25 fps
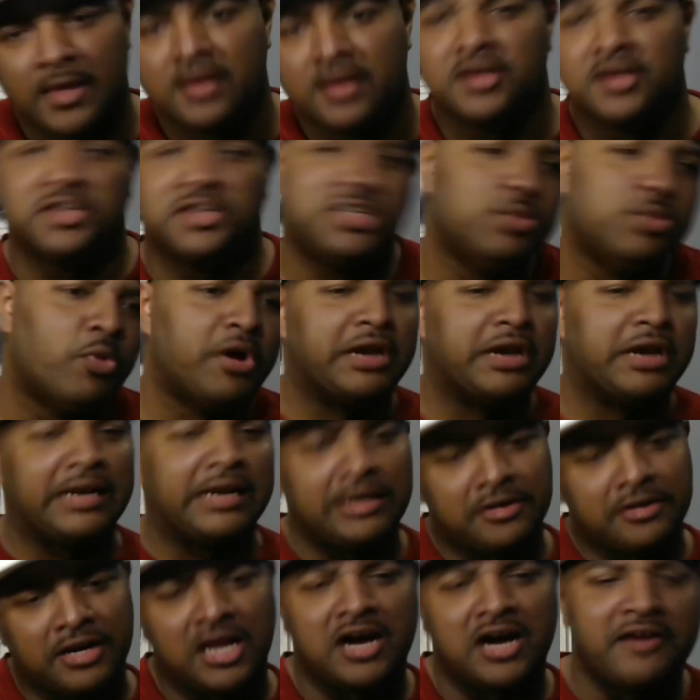she want a
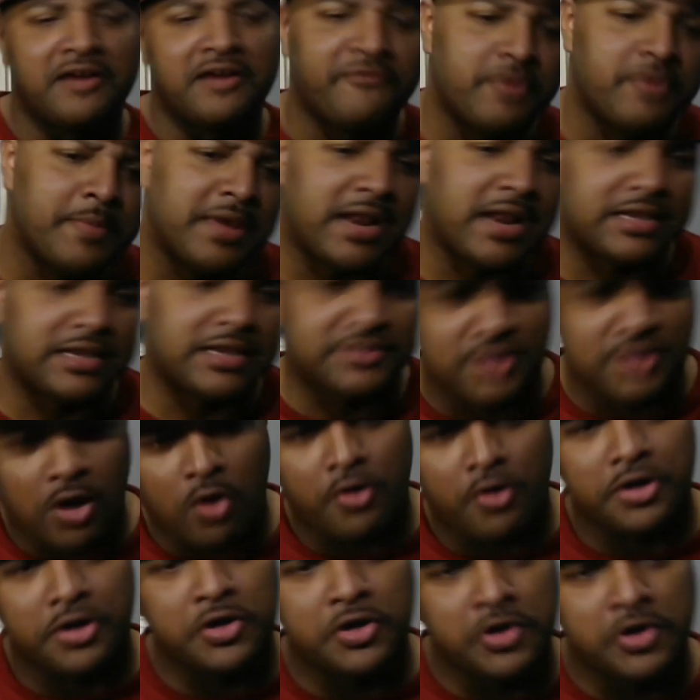little love from me, that's all,
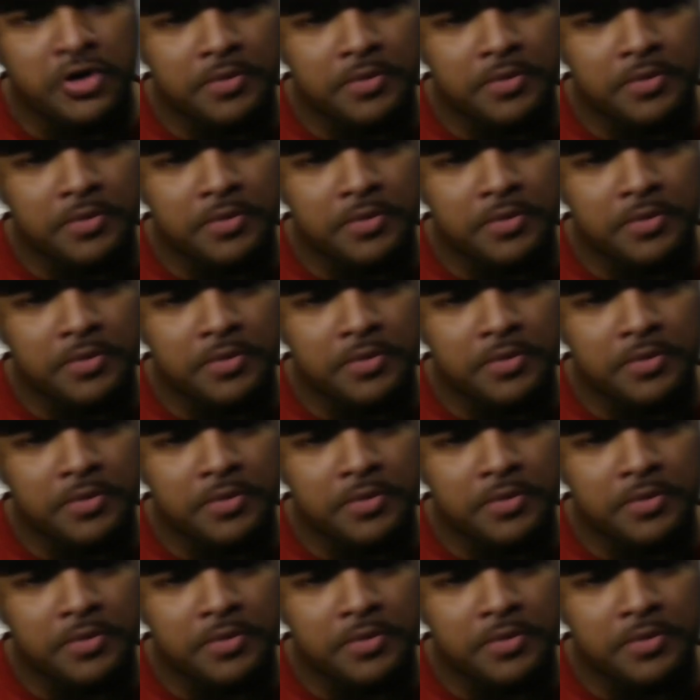you hear?